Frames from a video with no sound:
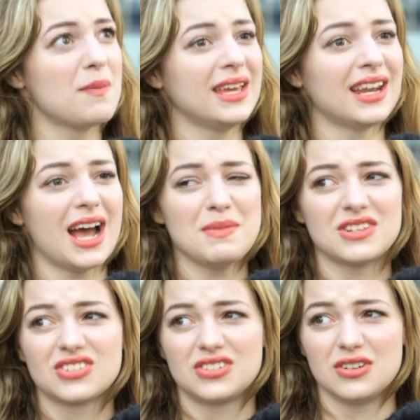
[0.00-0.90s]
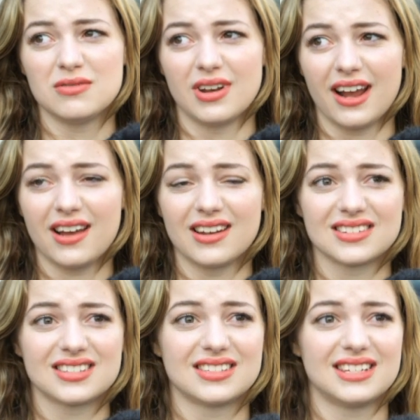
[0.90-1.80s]
I mean, I'm a student. I gotta
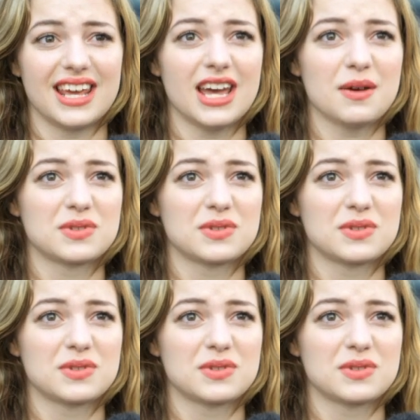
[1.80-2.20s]
stay up,